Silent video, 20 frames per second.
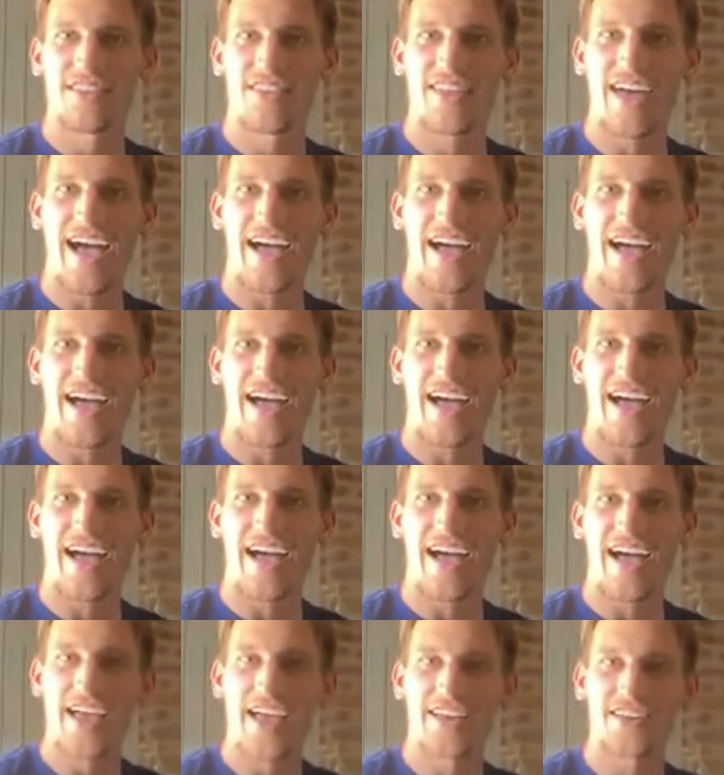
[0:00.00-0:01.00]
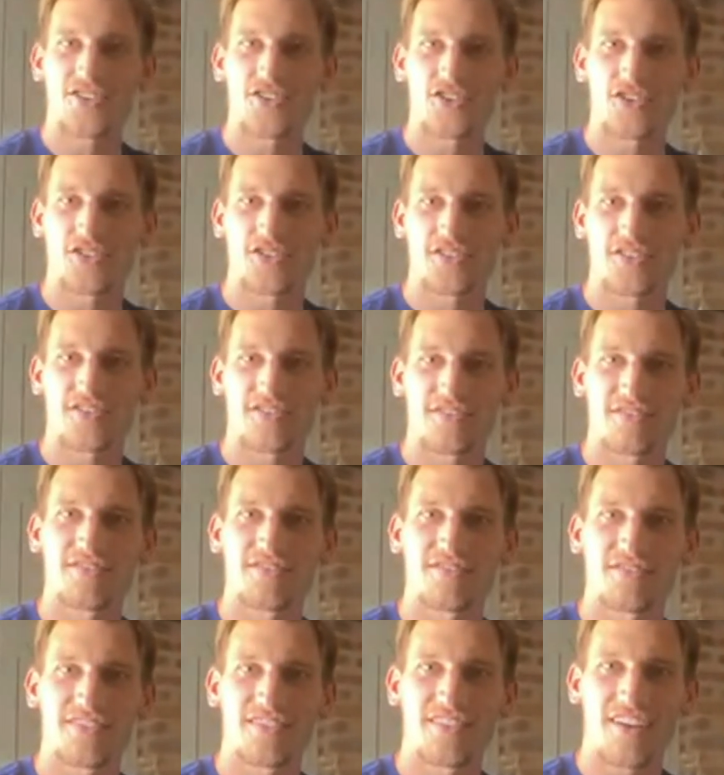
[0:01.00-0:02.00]
that then just,
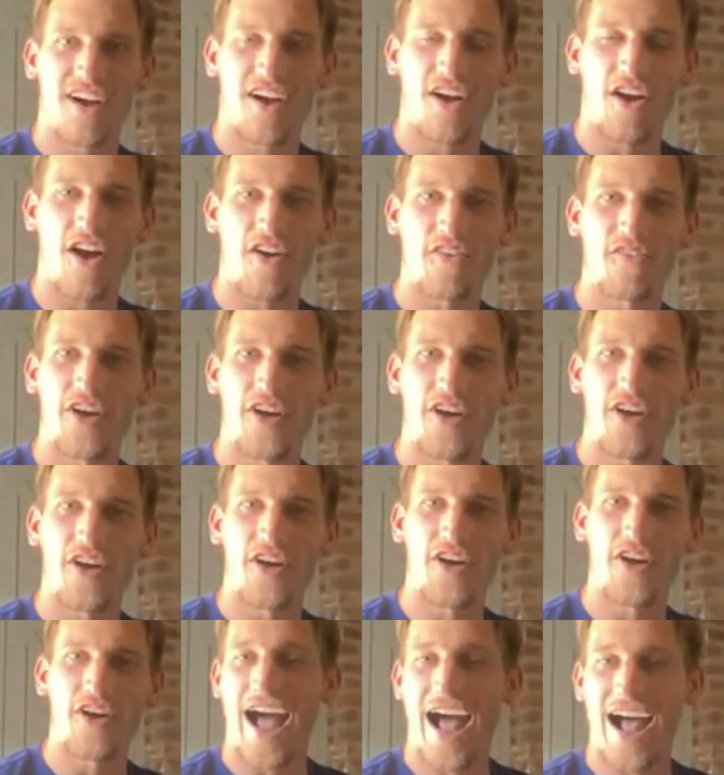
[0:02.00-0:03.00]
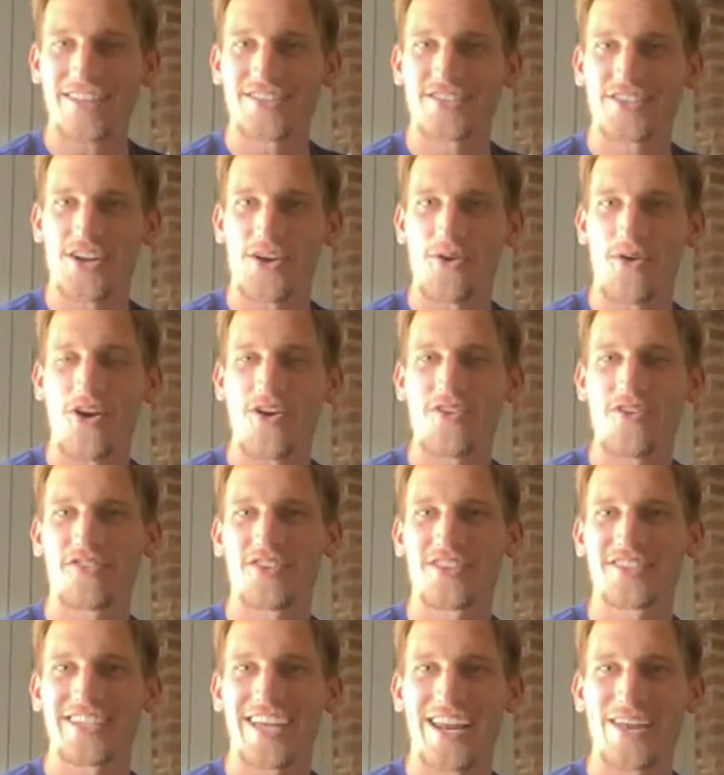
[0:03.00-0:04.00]
I felt like I had to go over
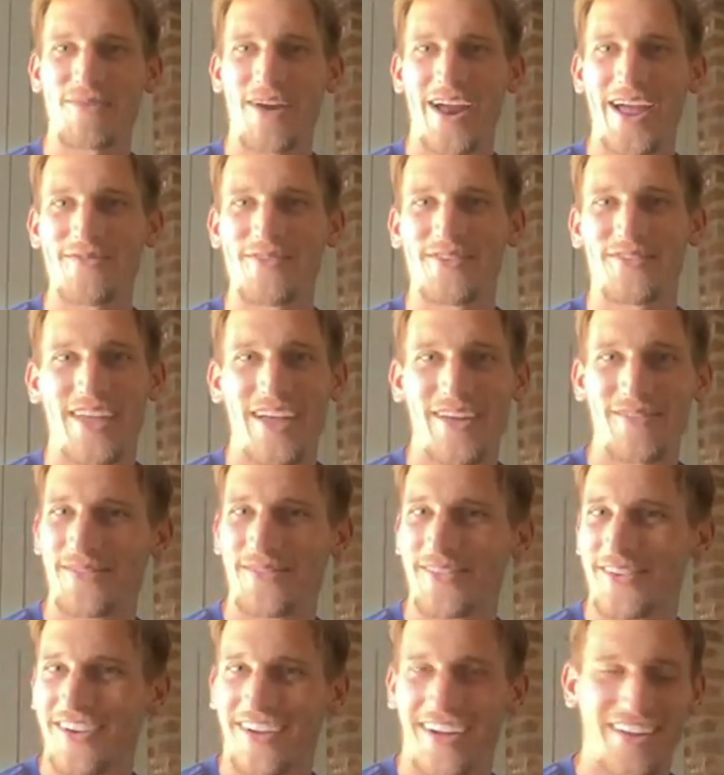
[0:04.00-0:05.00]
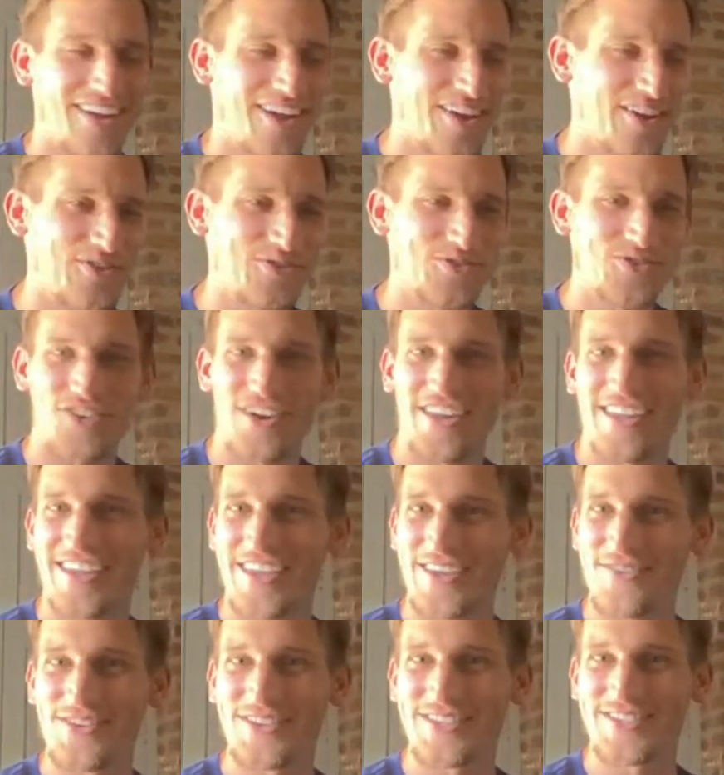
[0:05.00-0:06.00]
and celebrate with them. I know
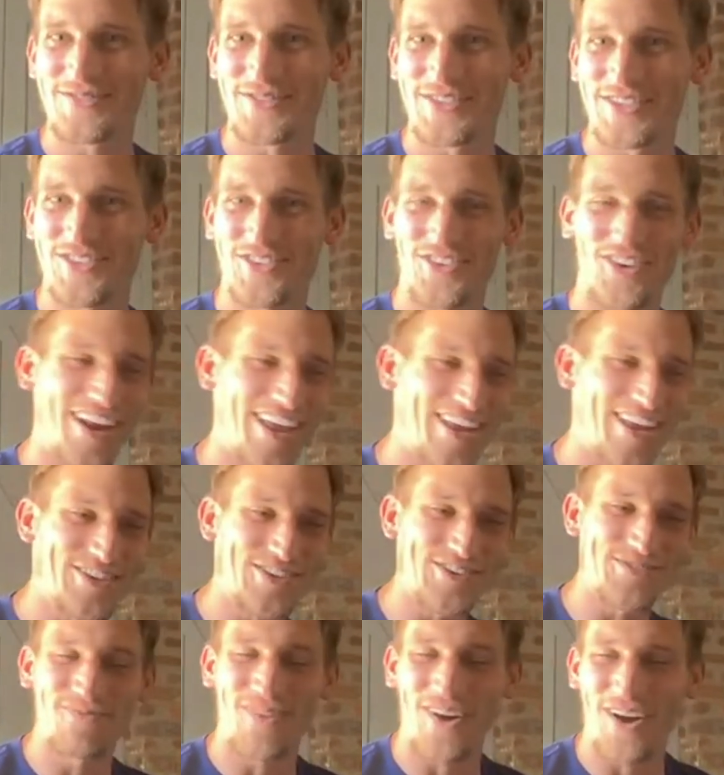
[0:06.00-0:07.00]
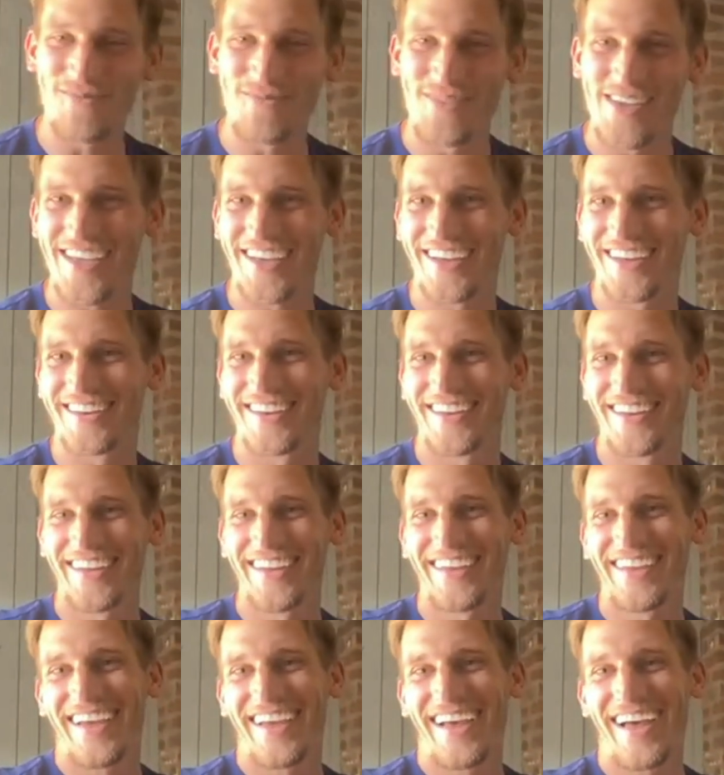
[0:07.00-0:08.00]
Drinky was trying to jump on me,
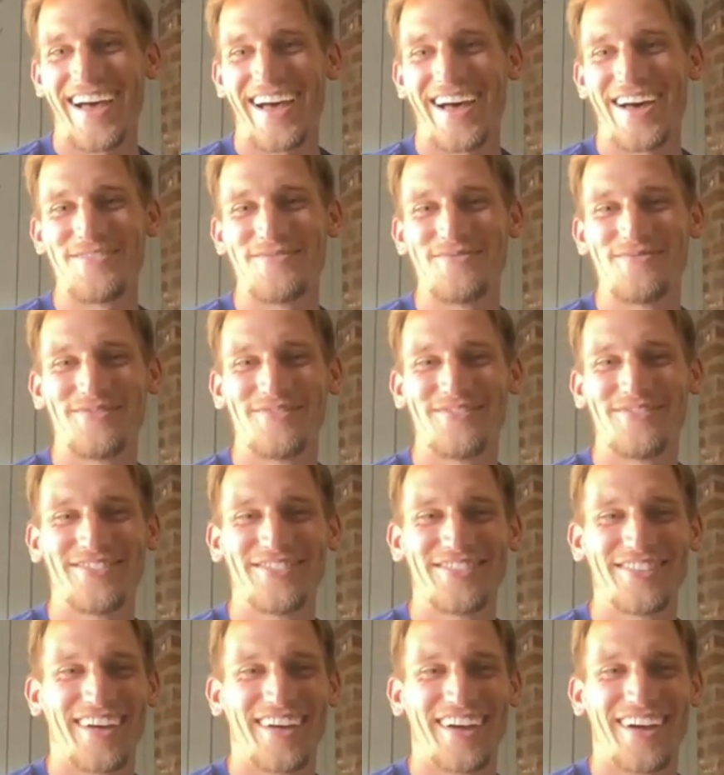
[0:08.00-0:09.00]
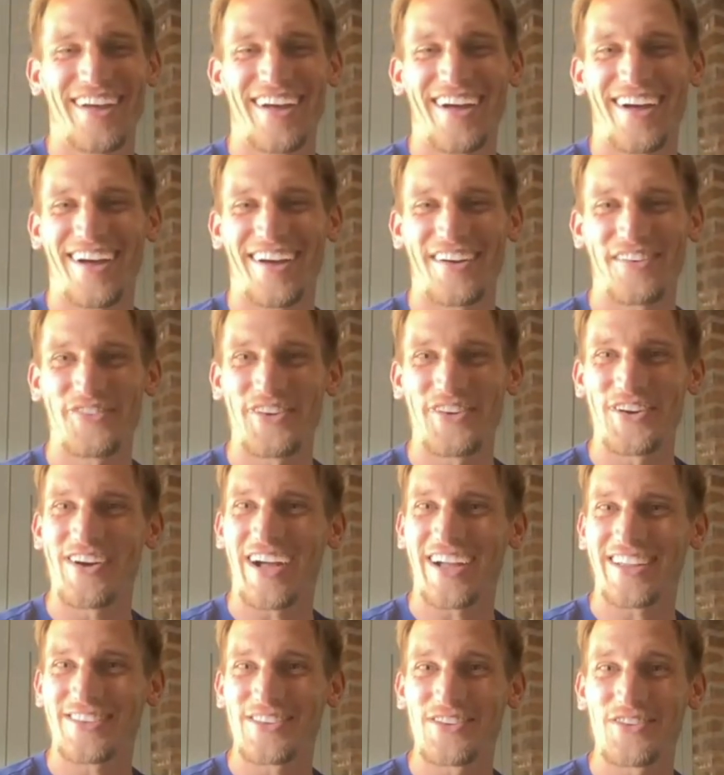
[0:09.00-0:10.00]
and I
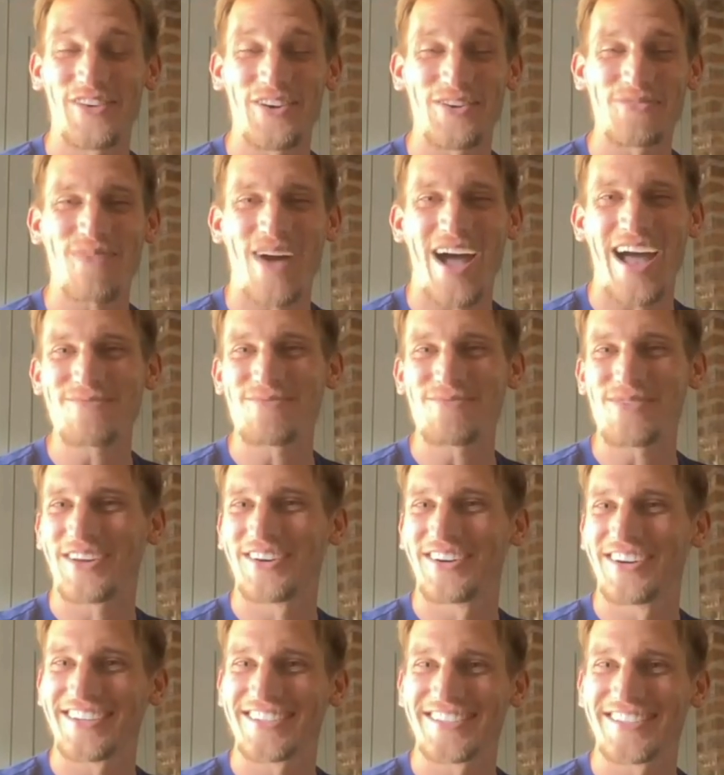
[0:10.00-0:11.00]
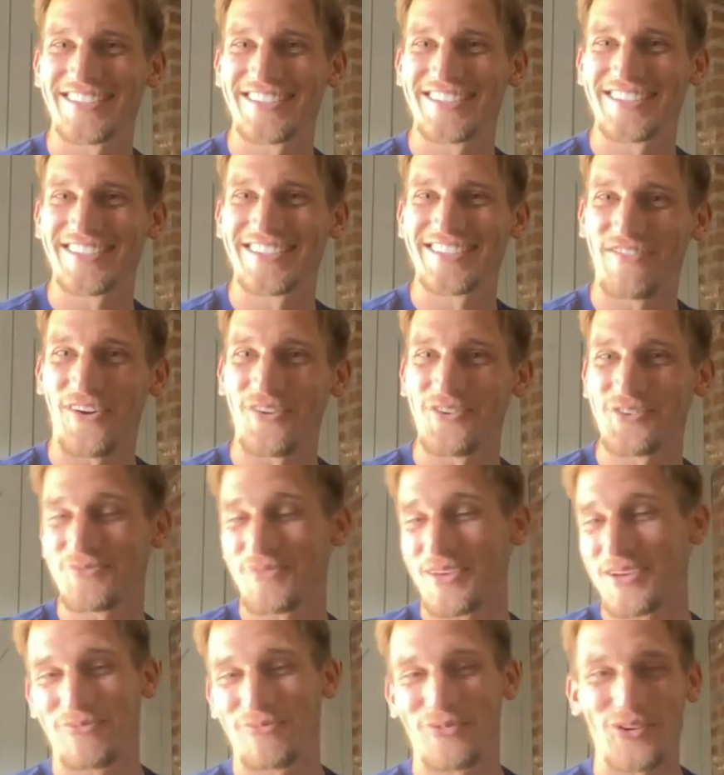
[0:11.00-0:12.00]
do feel bad, because if I was
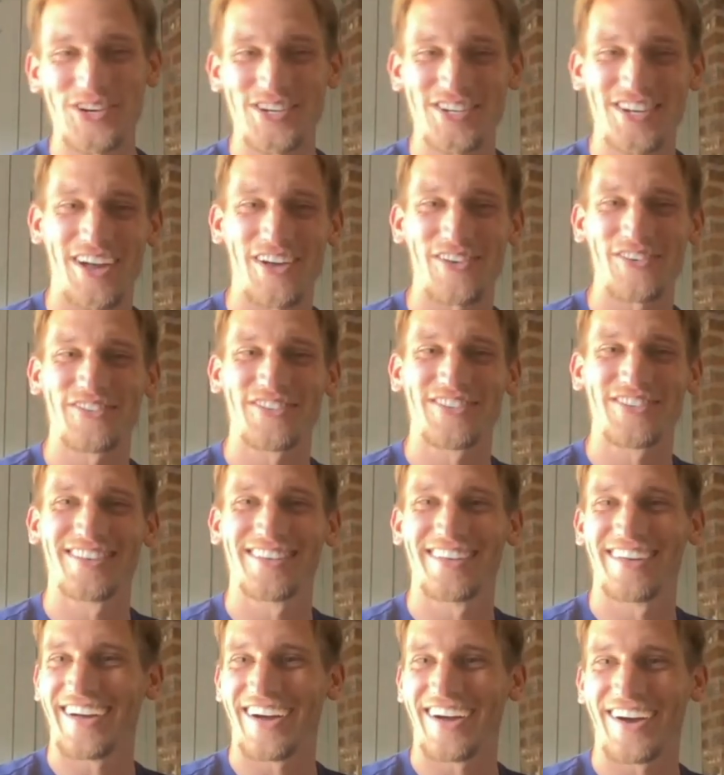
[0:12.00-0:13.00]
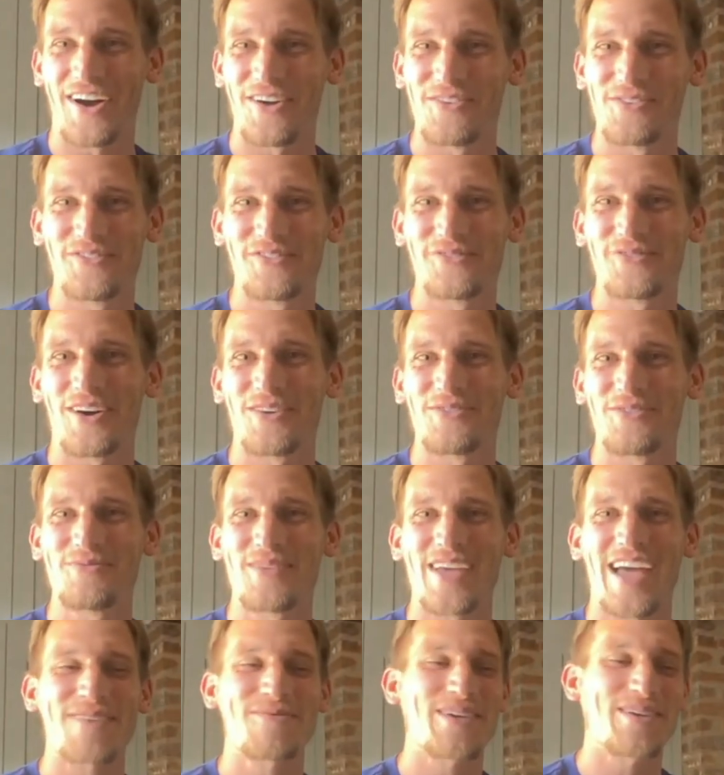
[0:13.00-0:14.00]
being brushed off, I would be
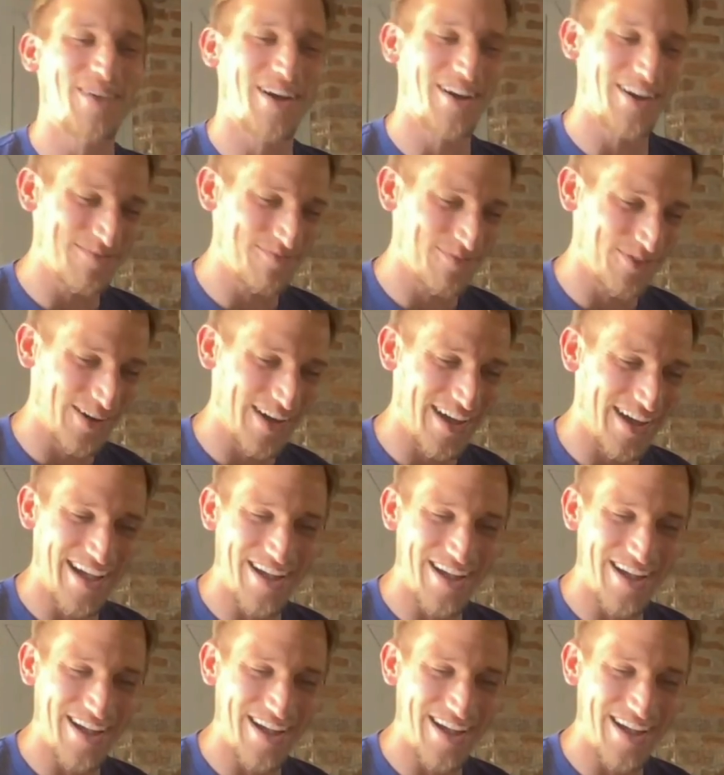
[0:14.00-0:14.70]
happy about it. But